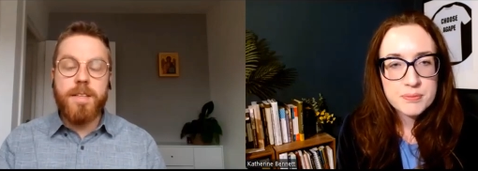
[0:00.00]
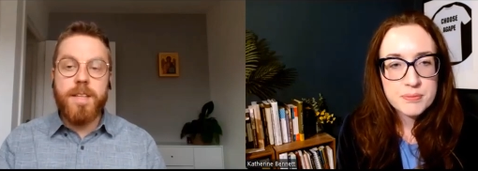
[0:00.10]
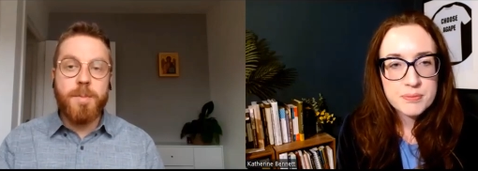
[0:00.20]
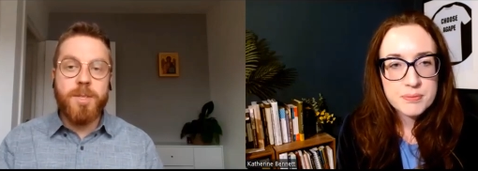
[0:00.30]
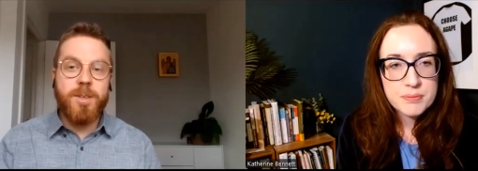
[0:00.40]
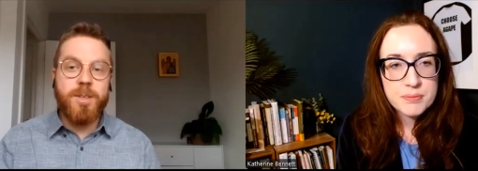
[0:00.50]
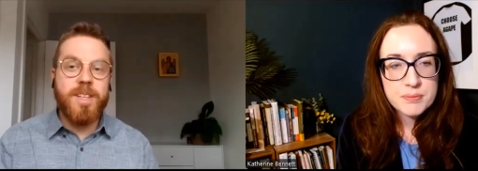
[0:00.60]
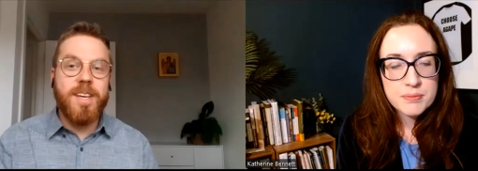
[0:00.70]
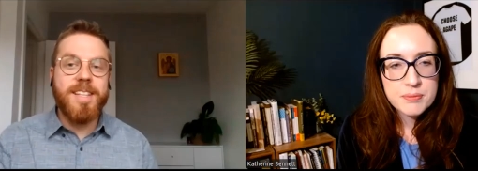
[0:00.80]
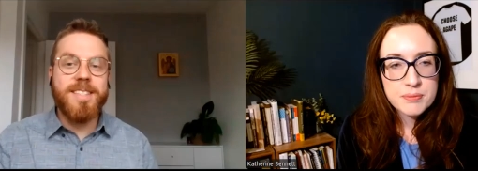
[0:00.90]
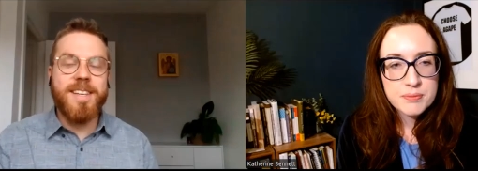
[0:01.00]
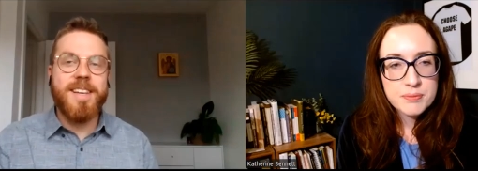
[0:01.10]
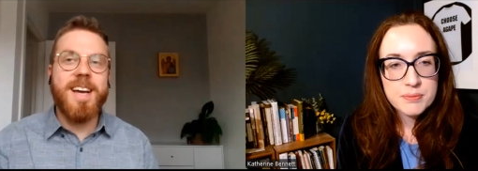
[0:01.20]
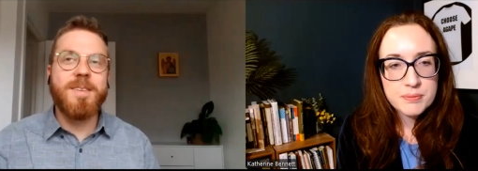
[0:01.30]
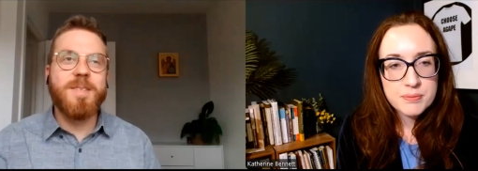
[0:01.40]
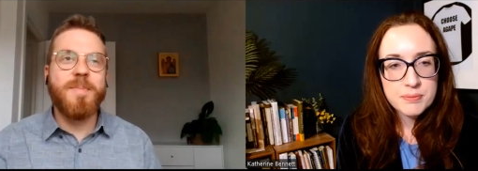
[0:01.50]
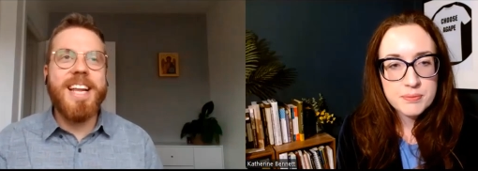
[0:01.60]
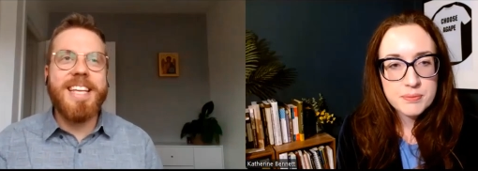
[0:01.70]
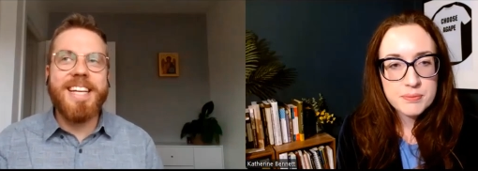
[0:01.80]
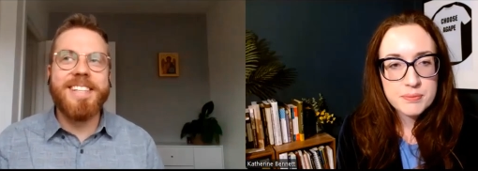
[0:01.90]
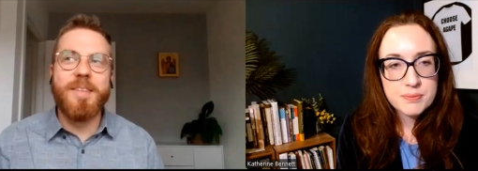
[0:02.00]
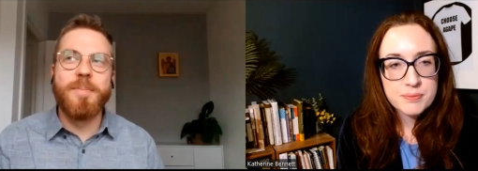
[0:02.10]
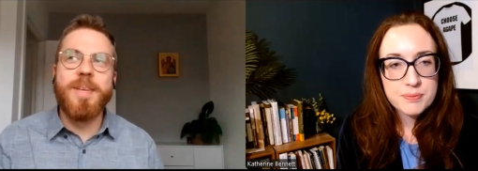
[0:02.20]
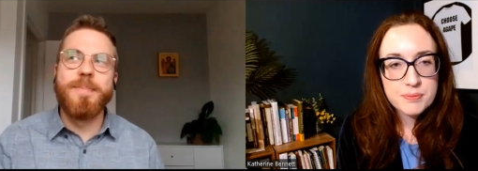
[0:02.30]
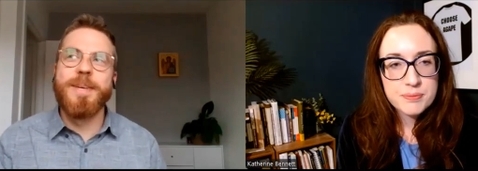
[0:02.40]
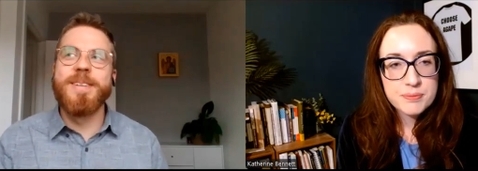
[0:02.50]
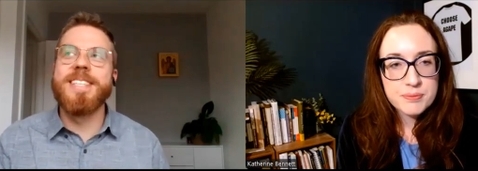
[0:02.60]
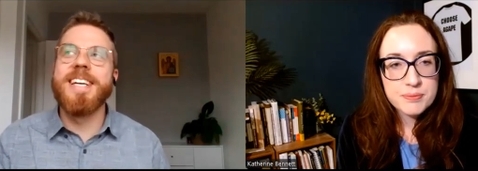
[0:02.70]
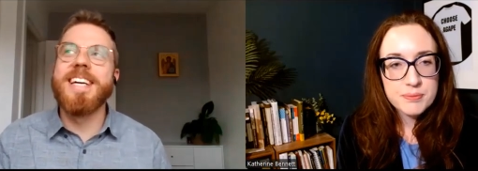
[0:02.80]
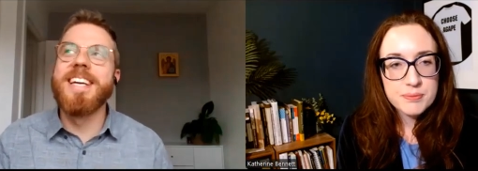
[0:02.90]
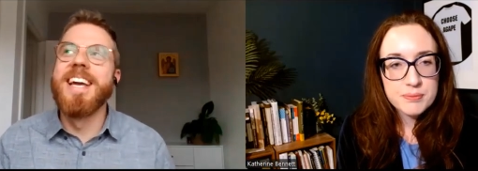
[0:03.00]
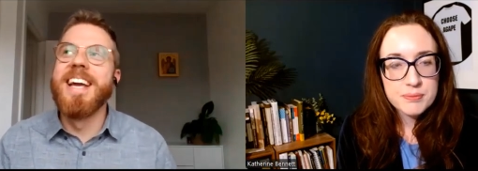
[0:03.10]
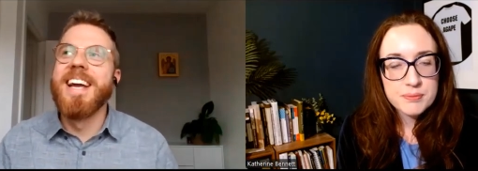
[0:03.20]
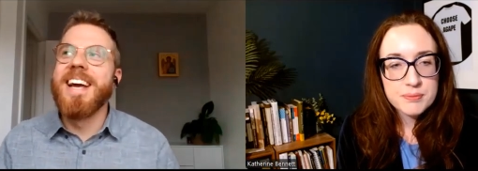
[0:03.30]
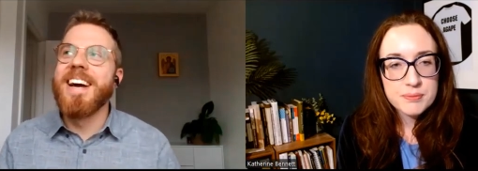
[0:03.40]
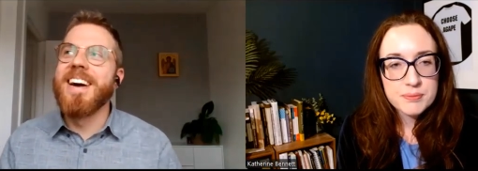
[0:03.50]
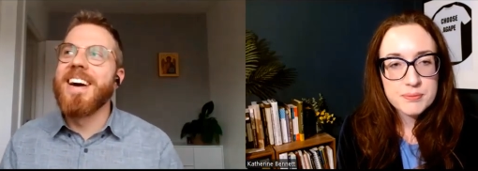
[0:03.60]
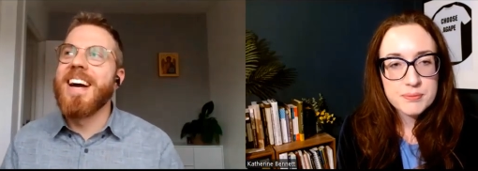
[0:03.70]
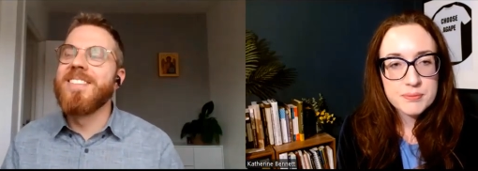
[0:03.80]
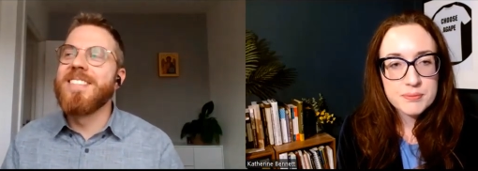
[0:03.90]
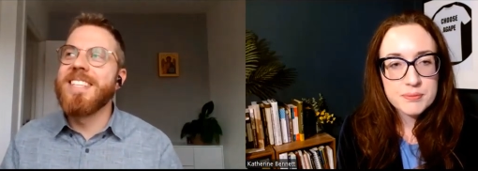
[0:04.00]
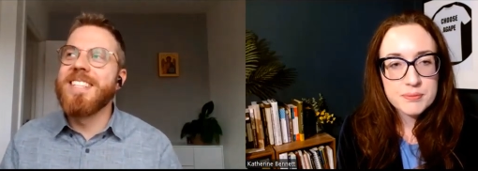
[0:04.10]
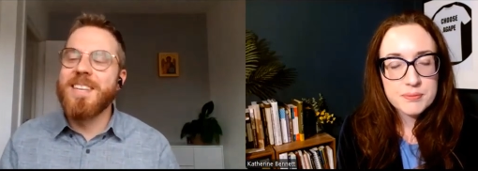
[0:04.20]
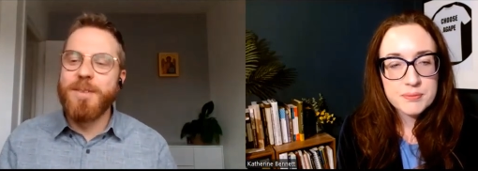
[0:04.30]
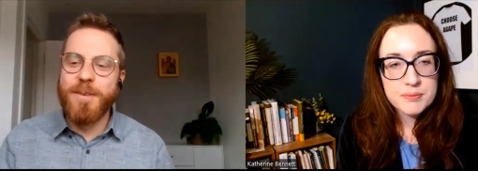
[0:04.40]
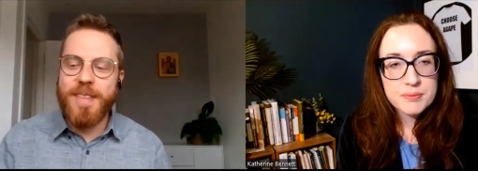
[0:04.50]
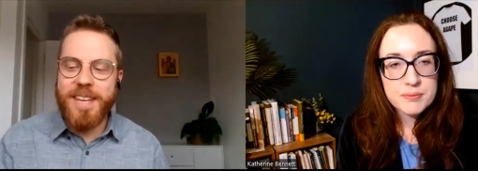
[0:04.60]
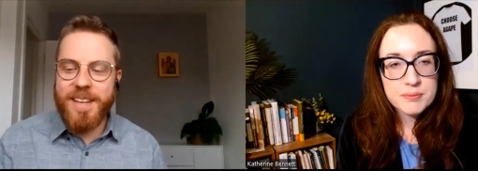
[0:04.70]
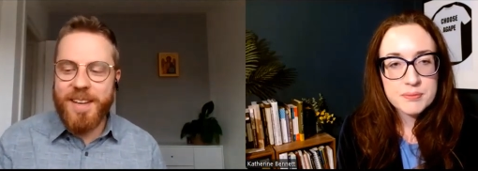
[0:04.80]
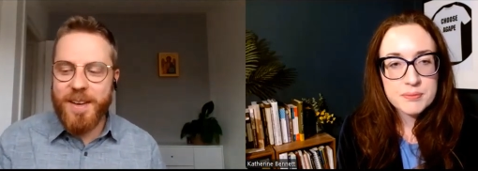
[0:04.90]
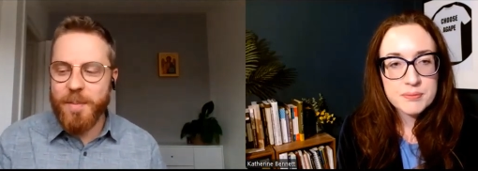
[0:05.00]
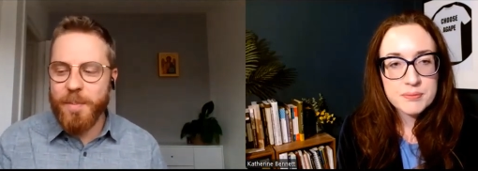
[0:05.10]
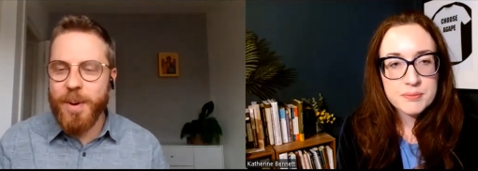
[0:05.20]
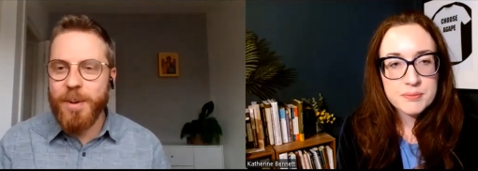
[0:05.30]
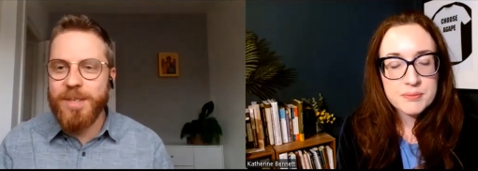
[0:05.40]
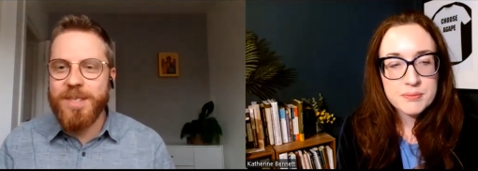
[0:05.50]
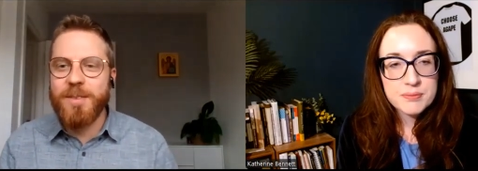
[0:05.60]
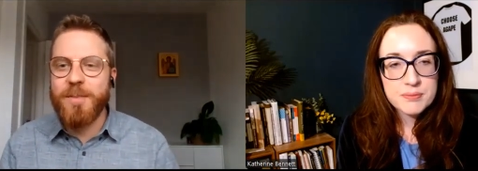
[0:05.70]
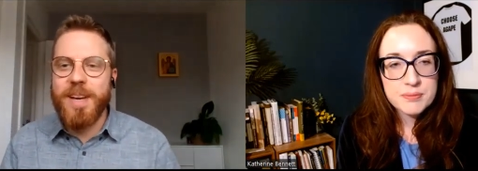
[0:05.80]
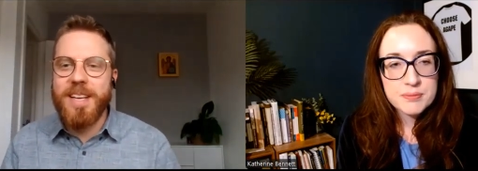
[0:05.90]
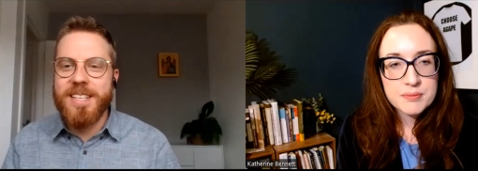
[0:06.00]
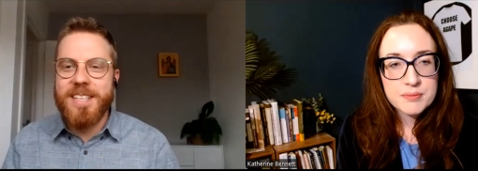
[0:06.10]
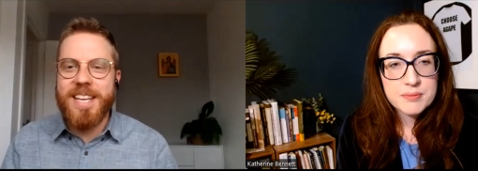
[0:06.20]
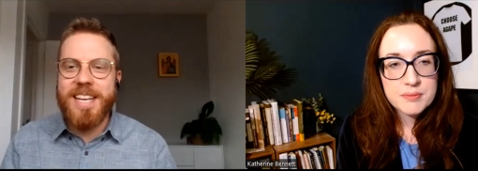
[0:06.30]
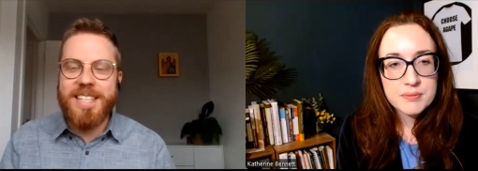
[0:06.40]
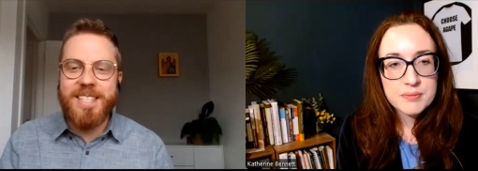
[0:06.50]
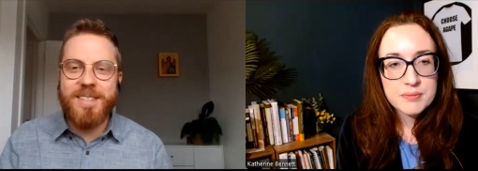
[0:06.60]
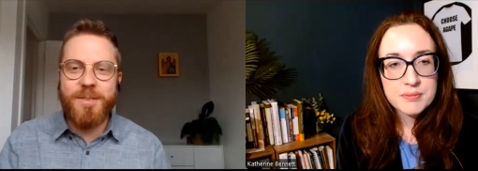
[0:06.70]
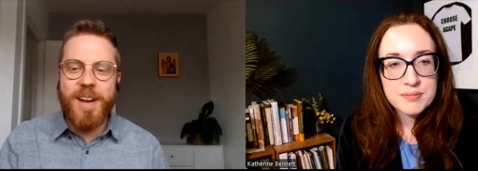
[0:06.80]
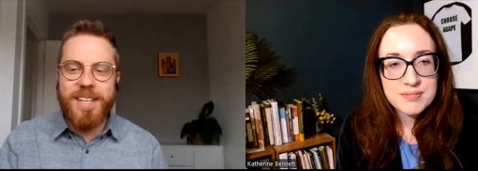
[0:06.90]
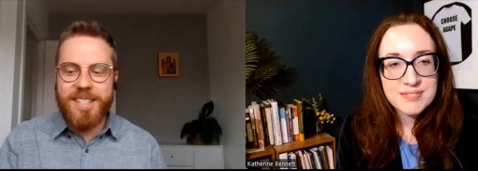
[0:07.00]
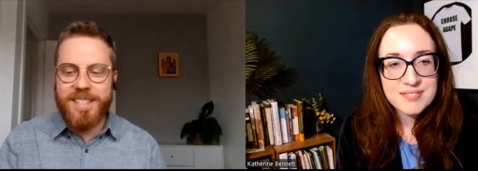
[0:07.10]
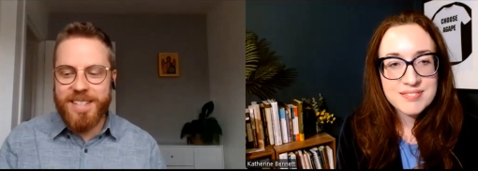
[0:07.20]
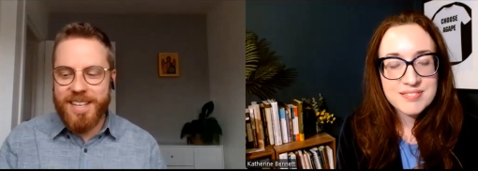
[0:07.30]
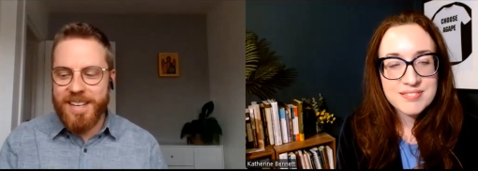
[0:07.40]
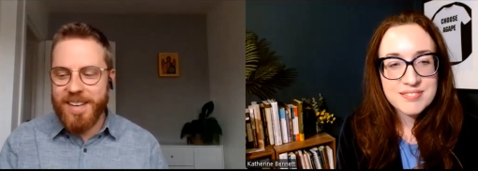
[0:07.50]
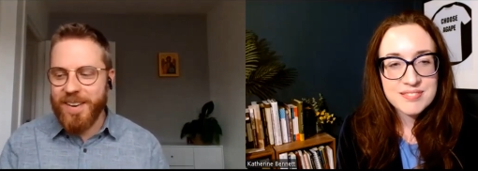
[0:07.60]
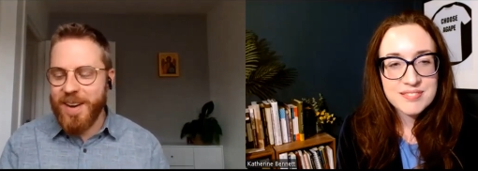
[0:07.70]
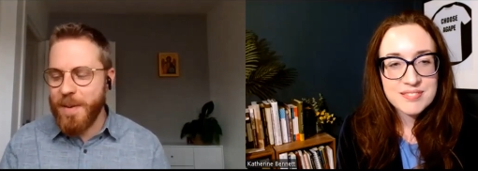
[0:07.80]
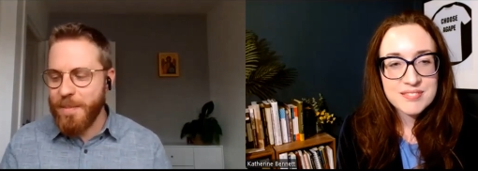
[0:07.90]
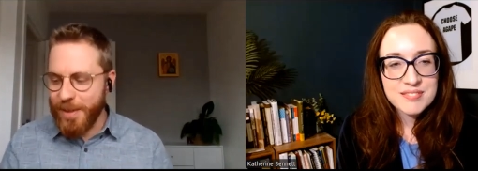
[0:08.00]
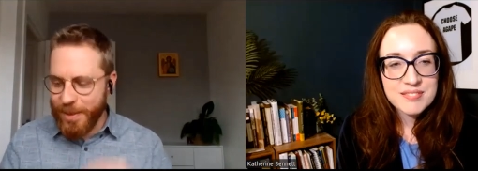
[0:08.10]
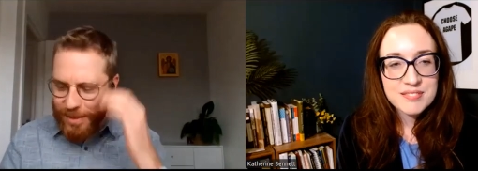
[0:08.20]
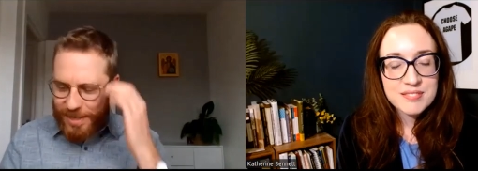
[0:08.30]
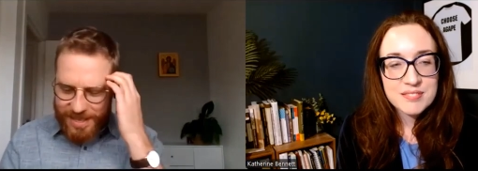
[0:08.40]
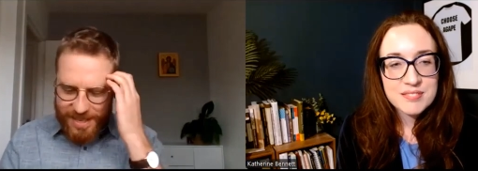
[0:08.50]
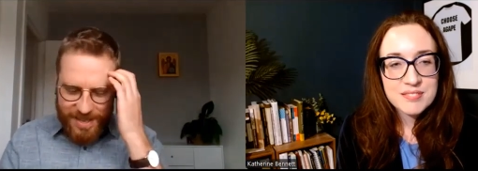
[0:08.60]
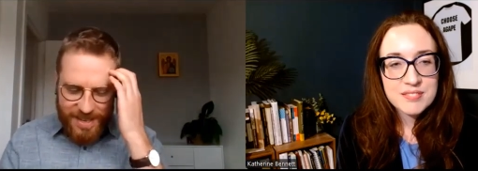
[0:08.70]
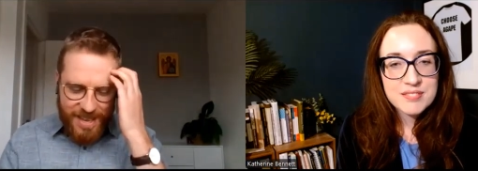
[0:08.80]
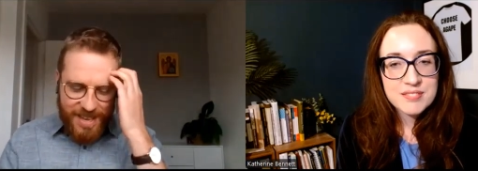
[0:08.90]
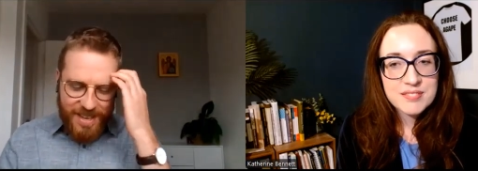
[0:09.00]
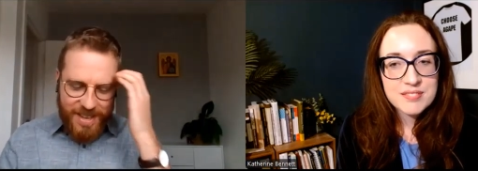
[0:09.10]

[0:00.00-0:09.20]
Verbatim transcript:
Speaker 1: Yes, absolutely. It's, uh, I'm smiling a little bit because I uh, I've seen some of the uh, posts of my scientist friends. Uh, I remember there was a